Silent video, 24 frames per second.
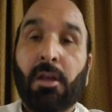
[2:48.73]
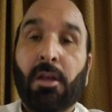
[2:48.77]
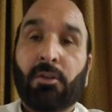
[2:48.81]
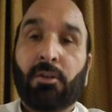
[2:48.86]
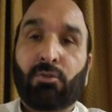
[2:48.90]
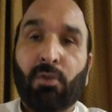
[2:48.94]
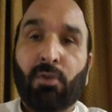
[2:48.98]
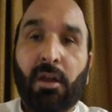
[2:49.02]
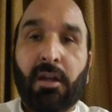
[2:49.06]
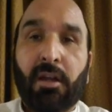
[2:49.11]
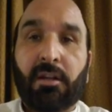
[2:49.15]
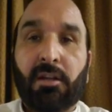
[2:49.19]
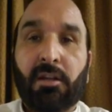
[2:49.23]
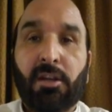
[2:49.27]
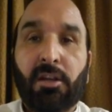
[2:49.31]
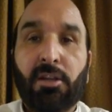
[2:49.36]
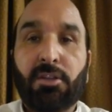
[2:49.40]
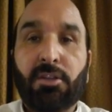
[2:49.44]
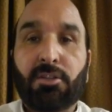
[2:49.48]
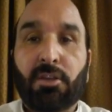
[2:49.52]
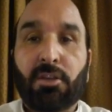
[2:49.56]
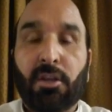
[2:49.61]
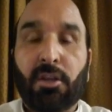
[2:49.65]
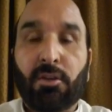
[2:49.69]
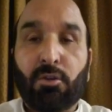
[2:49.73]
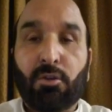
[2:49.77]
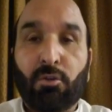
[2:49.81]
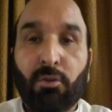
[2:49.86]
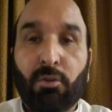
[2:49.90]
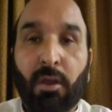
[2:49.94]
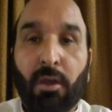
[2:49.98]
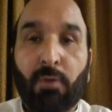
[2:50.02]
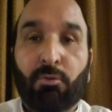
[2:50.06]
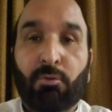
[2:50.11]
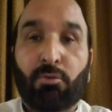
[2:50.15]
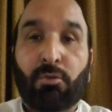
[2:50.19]
So at least you
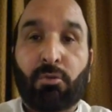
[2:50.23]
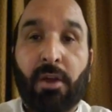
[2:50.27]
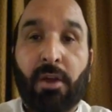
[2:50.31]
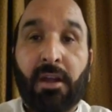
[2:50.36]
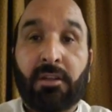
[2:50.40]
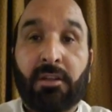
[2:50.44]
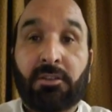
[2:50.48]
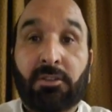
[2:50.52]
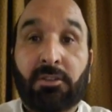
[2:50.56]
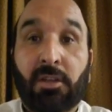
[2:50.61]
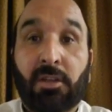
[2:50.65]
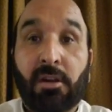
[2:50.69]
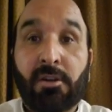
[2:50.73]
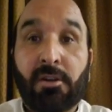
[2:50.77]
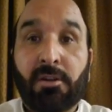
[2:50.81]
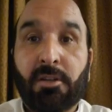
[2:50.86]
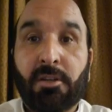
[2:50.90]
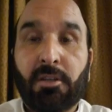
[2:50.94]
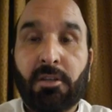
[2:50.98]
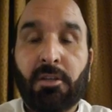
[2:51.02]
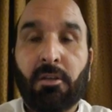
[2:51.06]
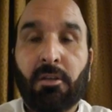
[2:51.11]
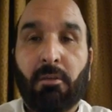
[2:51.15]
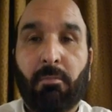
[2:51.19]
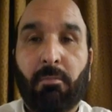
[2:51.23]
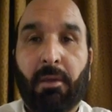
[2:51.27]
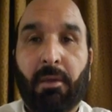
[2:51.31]
have to write 30